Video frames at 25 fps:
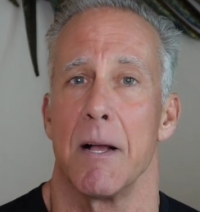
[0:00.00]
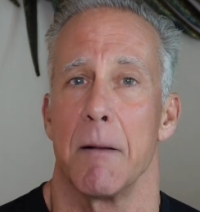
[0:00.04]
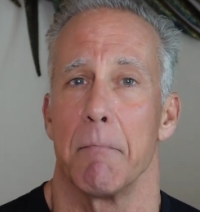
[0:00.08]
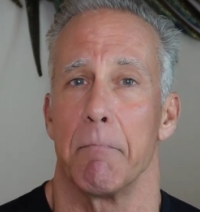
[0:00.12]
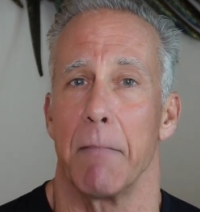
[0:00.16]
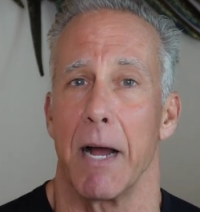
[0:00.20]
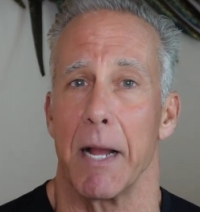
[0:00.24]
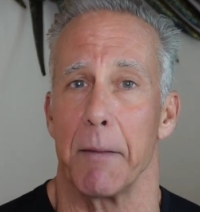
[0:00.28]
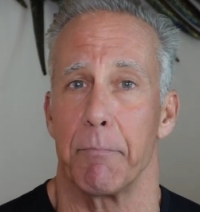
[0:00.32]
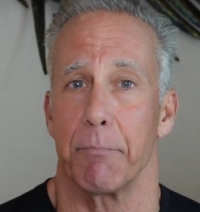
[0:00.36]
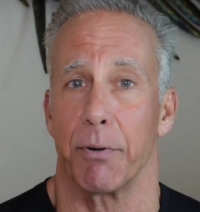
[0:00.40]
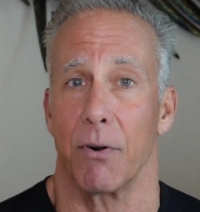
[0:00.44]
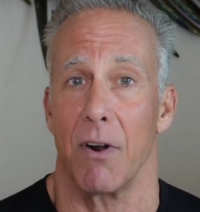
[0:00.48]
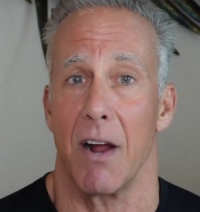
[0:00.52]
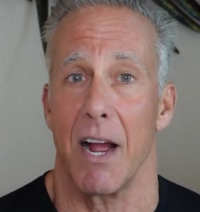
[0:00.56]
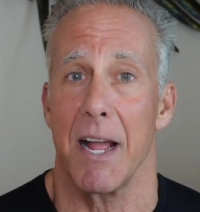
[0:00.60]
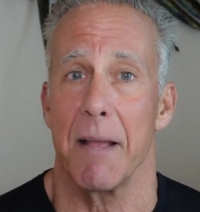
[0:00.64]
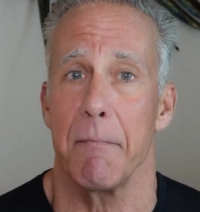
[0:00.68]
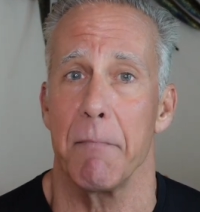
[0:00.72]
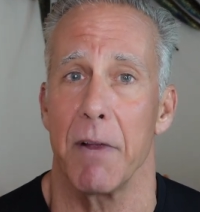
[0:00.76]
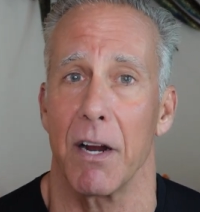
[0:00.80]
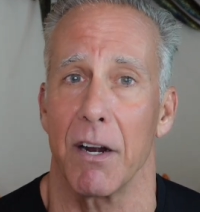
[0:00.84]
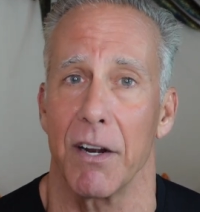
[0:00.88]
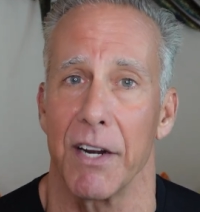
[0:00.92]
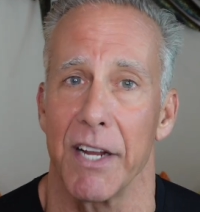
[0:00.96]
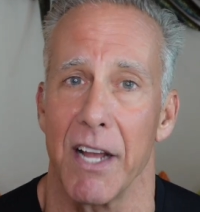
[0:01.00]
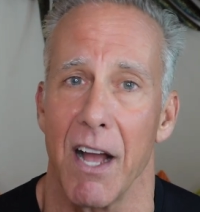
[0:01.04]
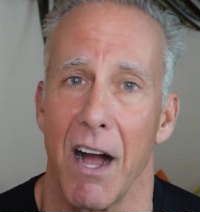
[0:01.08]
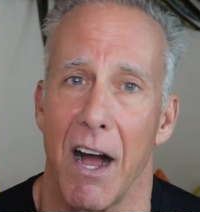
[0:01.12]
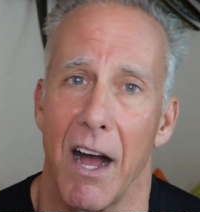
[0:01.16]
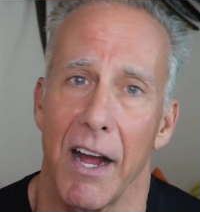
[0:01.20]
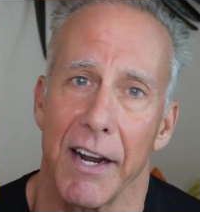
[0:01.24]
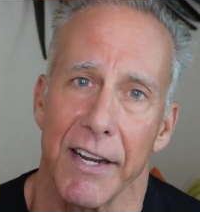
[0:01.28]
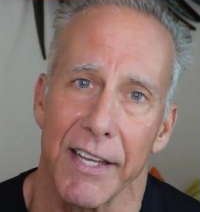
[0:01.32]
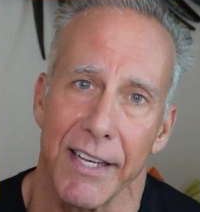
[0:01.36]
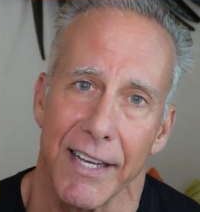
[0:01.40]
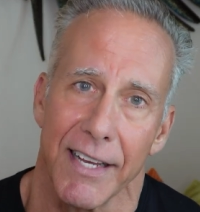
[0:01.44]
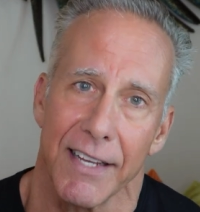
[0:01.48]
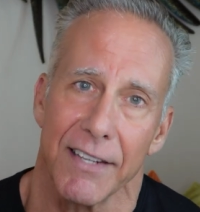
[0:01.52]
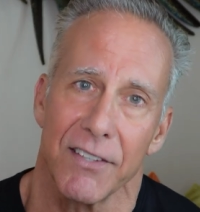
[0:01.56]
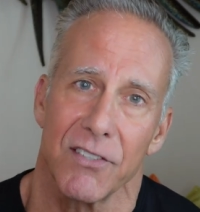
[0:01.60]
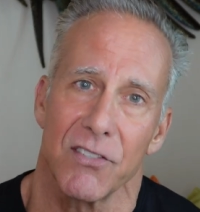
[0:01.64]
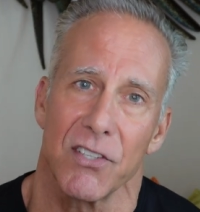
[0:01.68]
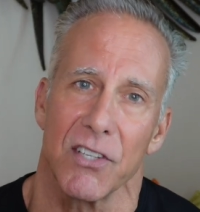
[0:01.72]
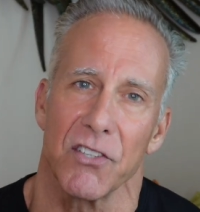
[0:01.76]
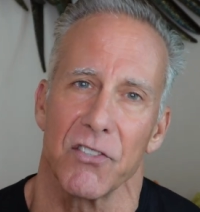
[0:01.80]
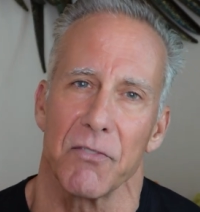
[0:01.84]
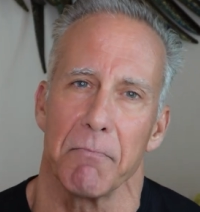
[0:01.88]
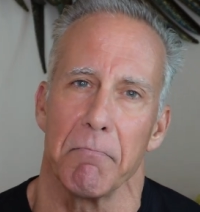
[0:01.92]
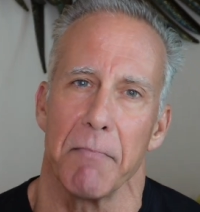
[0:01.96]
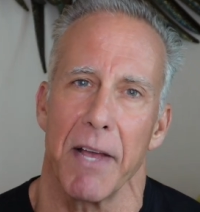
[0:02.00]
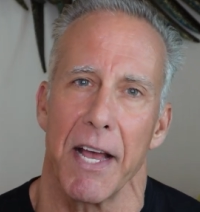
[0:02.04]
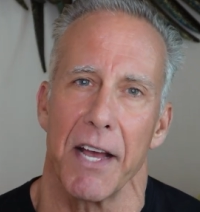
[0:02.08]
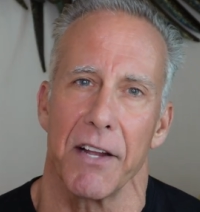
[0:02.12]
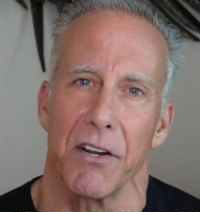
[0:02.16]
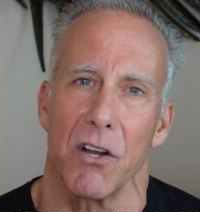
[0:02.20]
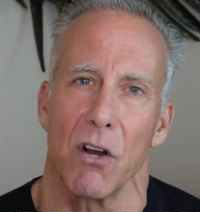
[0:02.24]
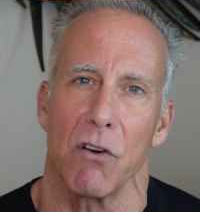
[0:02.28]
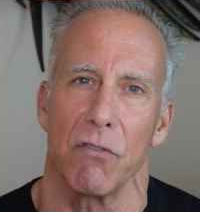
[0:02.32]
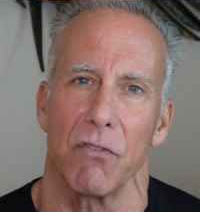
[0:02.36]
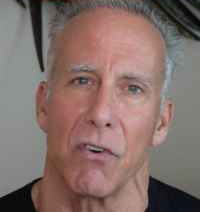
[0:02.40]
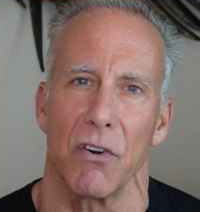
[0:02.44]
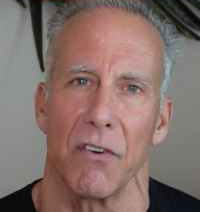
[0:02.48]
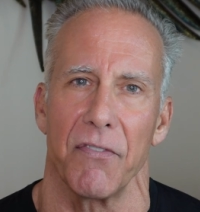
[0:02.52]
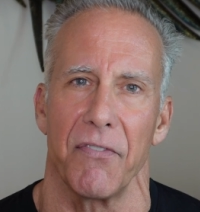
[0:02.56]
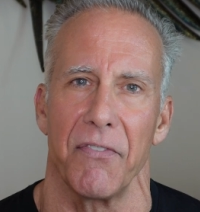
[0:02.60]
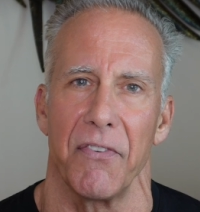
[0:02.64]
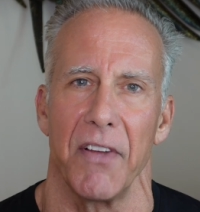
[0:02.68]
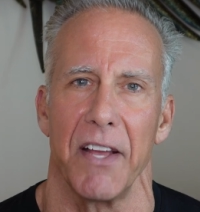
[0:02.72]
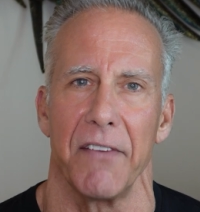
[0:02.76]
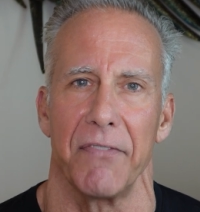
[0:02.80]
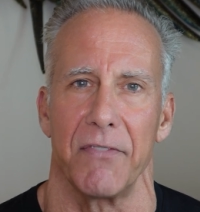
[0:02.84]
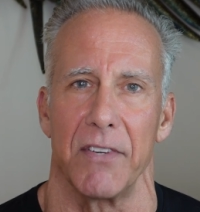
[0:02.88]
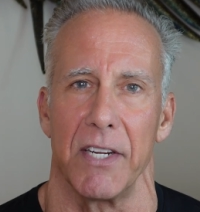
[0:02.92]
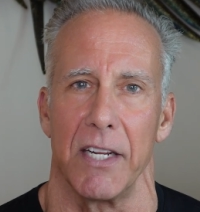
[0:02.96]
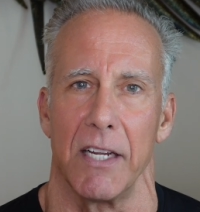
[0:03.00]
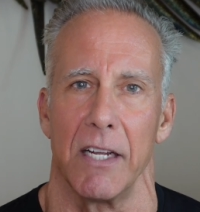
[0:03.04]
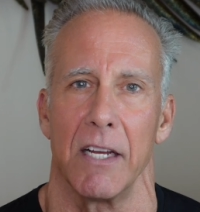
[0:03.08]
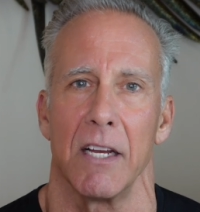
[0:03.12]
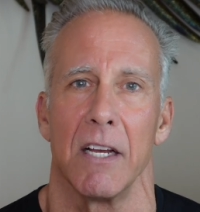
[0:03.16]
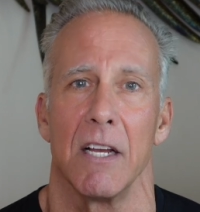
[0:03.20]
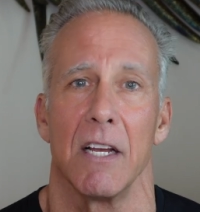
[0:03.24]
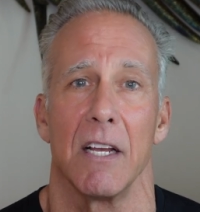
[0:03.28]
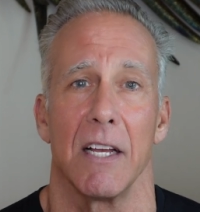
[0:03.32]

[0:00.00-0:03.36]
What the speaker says: My primary audience is men over 50.